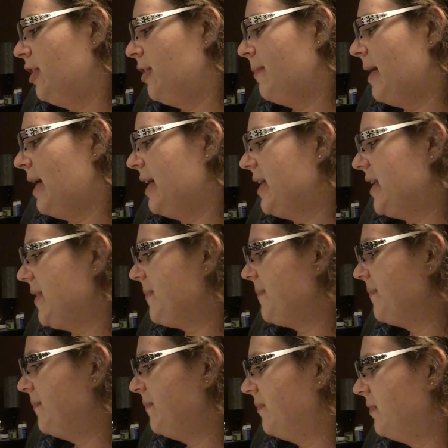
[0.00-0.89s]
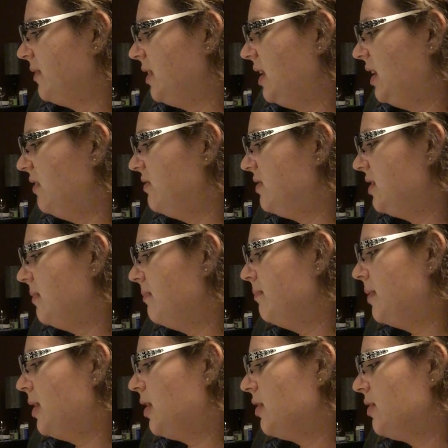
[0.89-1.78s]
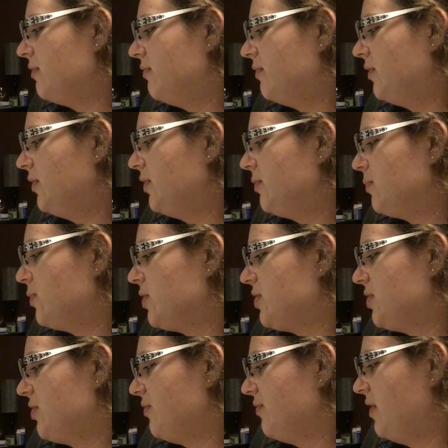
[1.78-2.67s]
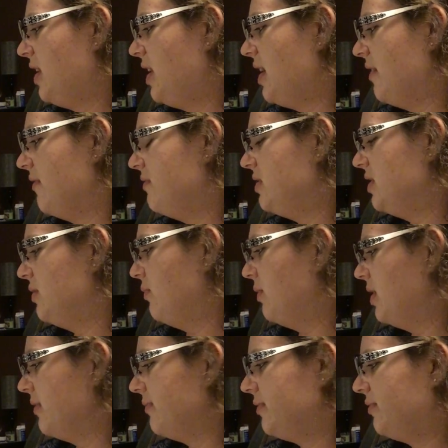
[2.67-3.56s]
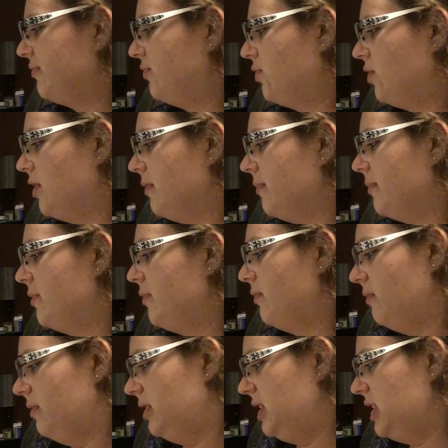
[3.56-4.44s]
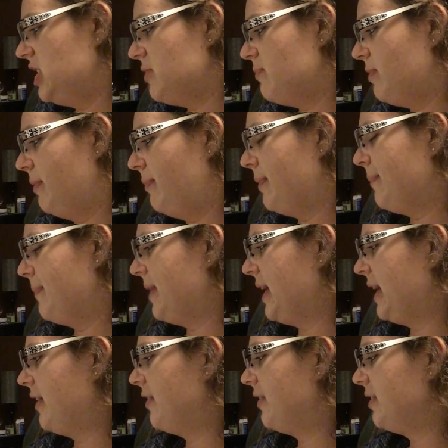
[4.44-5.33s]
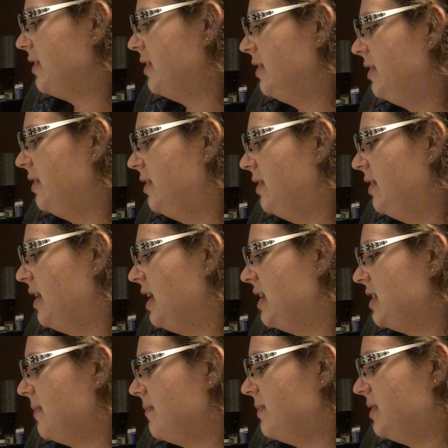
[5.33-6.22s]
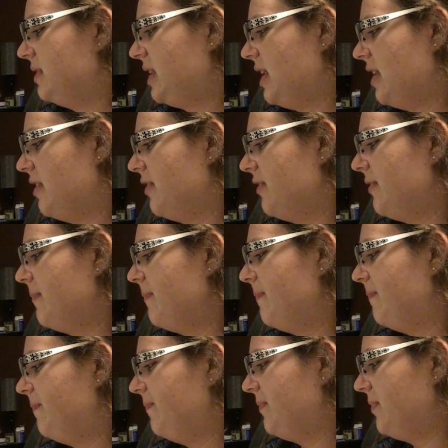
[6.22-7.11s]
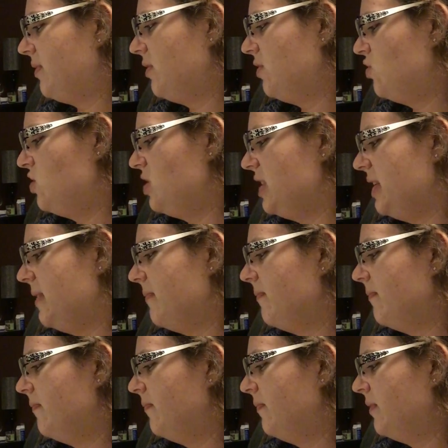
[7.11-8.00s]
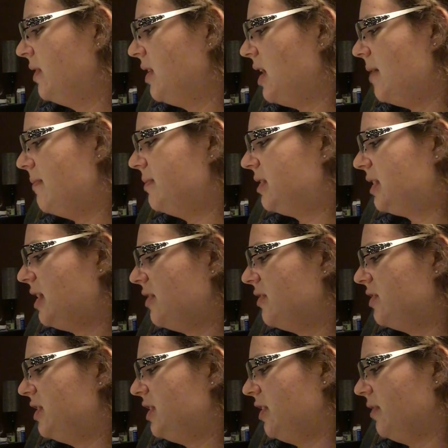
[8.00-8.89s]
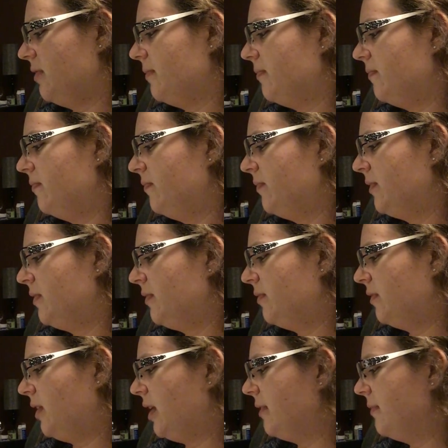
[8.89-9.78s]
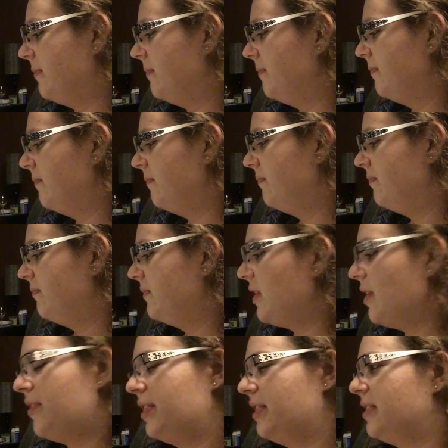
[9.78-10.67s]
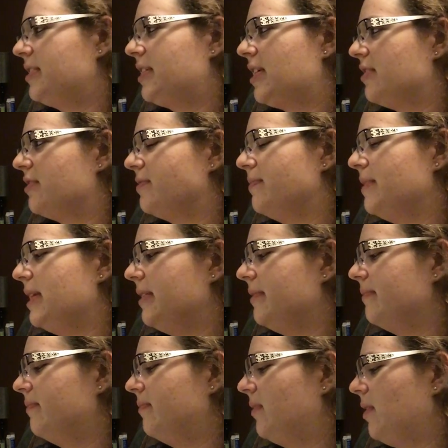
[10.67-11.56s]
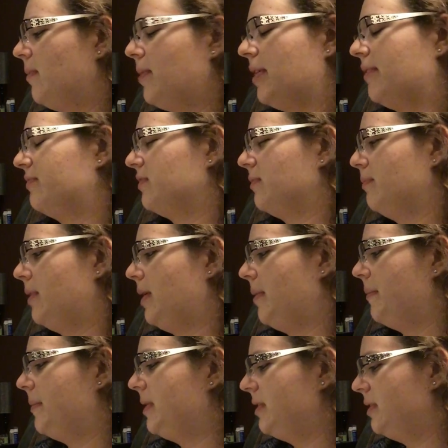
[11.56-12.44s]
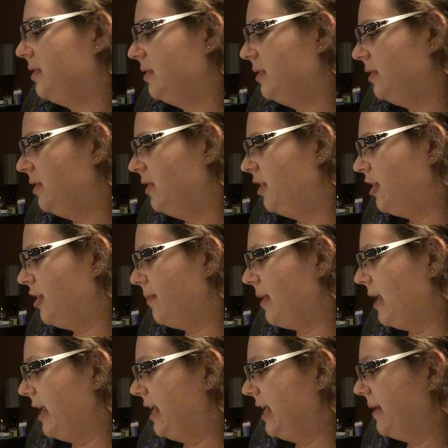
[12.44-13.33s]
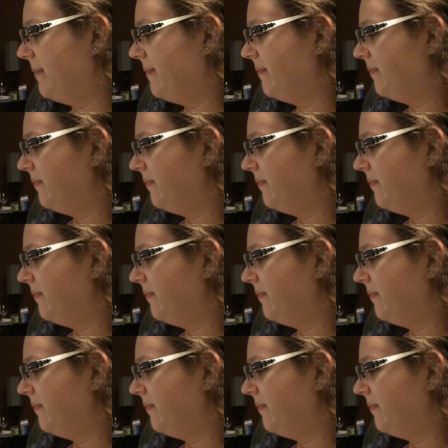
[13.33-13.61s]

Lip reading: Hermione. If some part of Voldemort survived, in whatever form, we need to be prepared. And I'm scared. Ginny. I'm scared too. Ron. Nothing scares me, apart from Mum. Hermione.